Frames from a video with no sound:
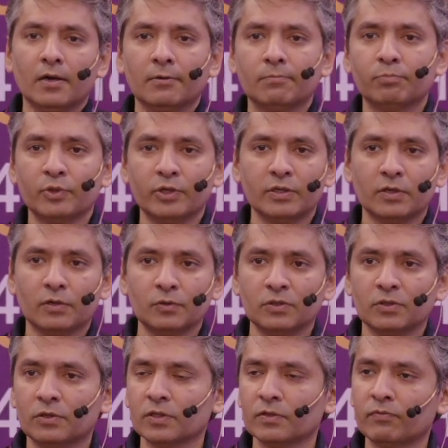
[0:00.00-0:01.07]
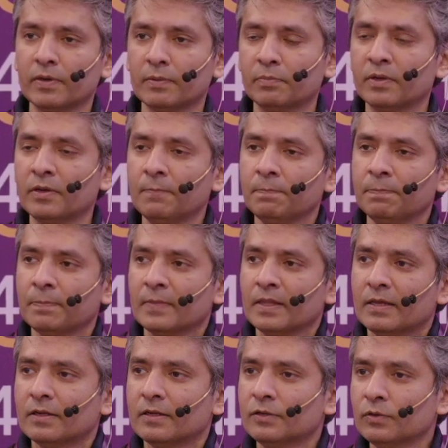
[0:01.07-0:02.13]
put it out on the web.
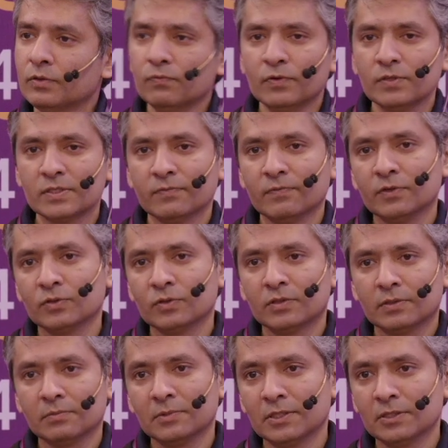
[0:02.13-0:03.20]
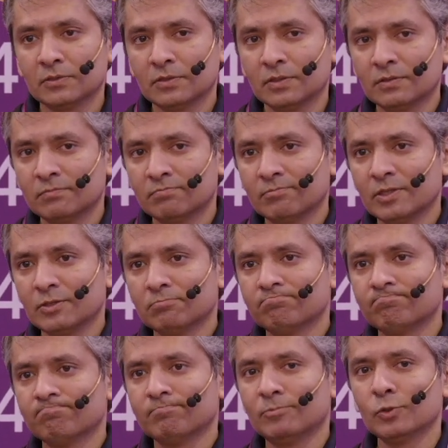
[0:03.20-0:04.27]
You don't want someone to come and
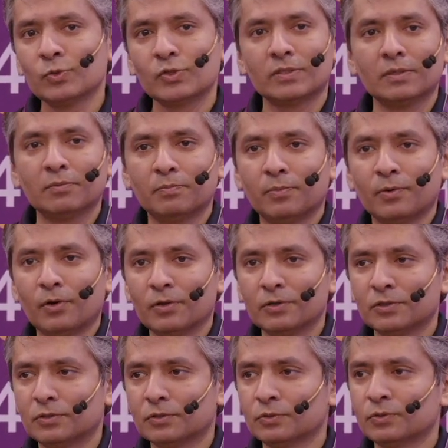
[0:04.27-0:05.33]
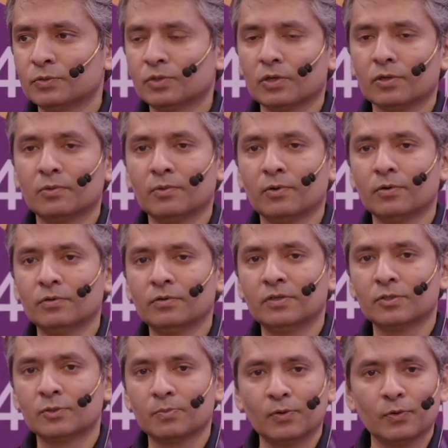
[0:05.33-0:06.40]
use that bot to talk about
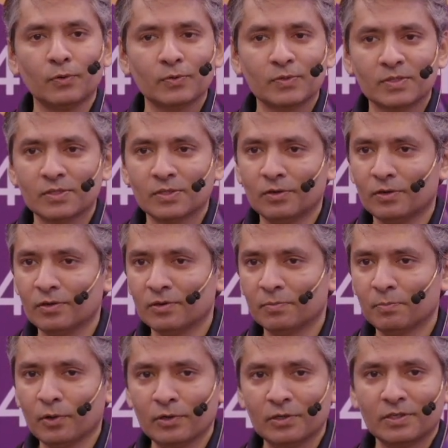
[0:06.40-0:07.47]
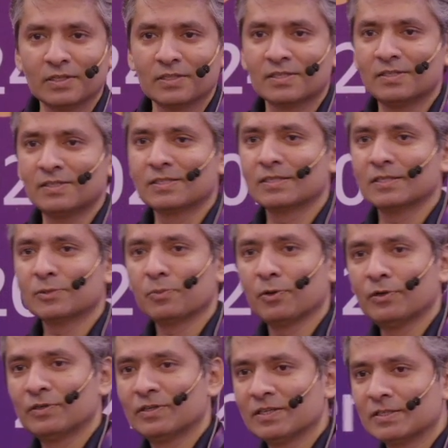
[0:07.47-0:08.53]
sports or politics, discuss
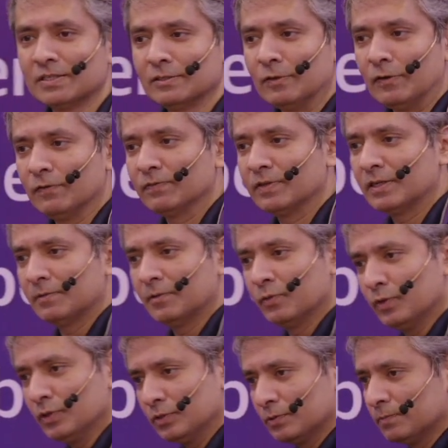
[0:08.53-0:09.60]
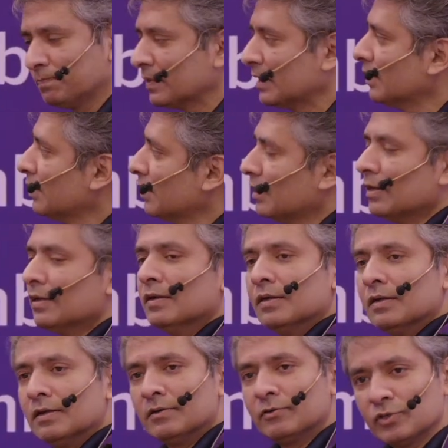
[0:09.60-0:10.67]
politics and all of that. You want to
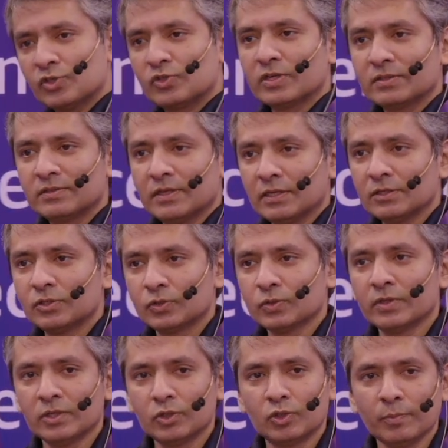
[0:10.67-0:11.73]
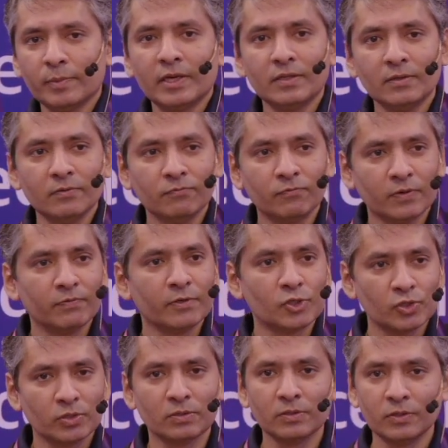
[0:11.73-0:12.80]
restrict that to a domain for
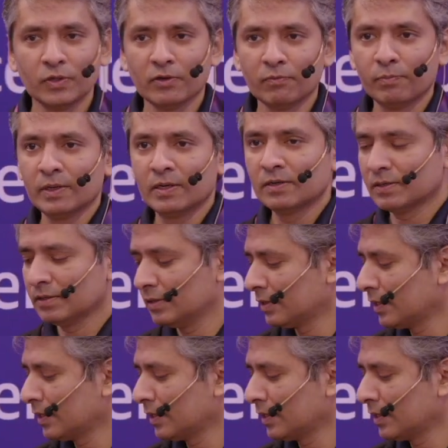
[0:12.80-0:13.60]
which you have built that